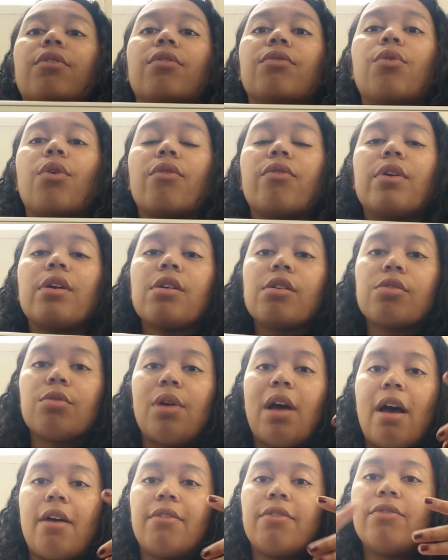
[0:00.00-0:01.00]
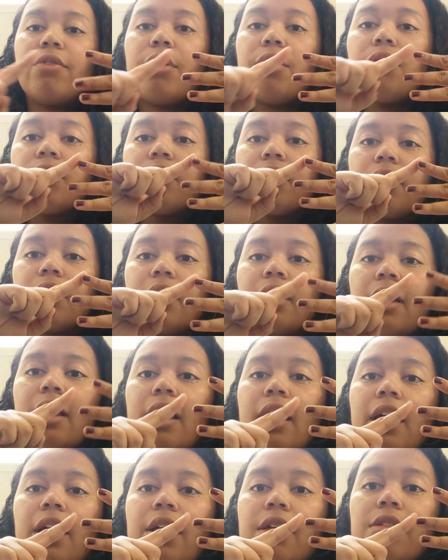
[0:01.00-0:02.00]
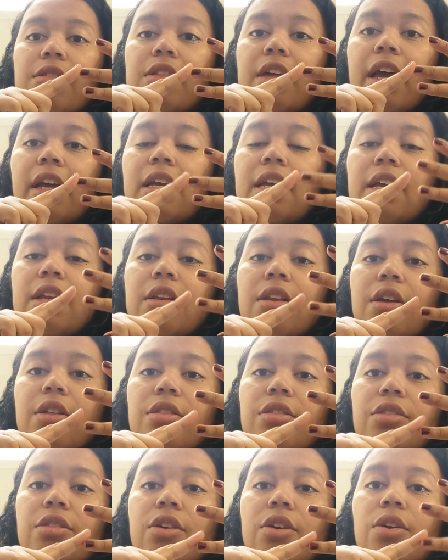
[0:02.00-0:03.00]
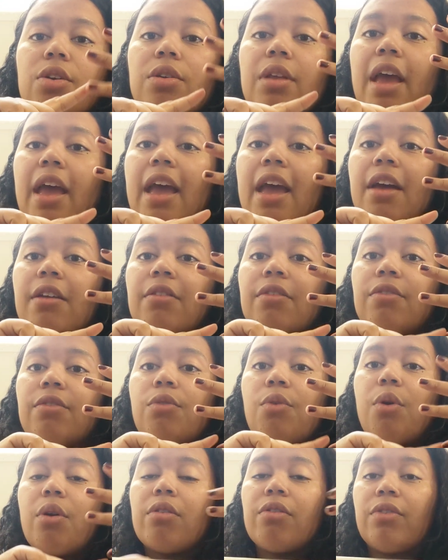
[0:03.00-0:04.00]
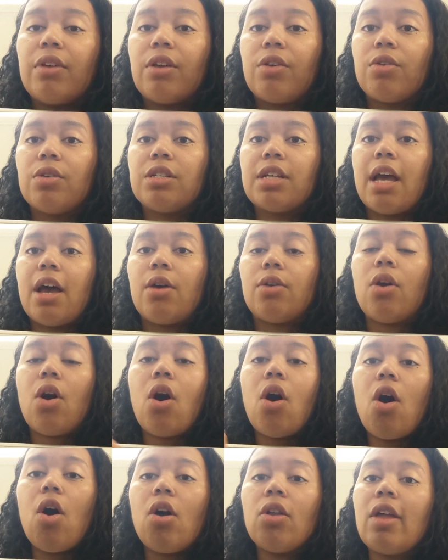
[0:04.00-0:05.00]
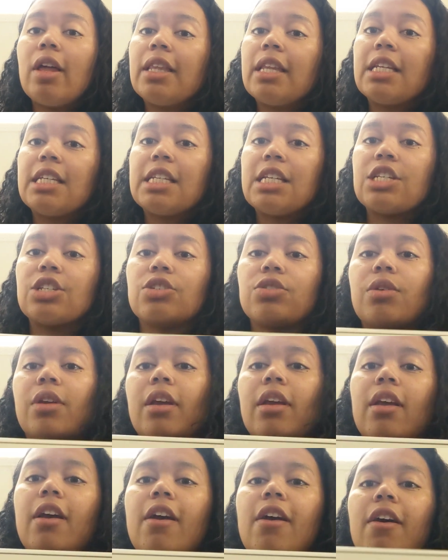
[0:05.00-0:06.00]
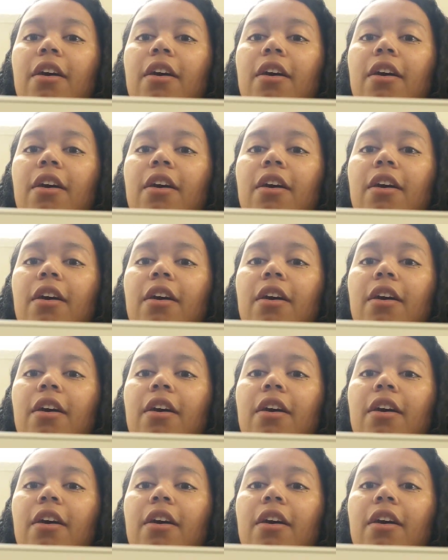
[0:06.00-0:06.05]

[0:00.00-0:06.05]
for 4 fingers, you'll have first, second, third, and 4th finger down, all on the D string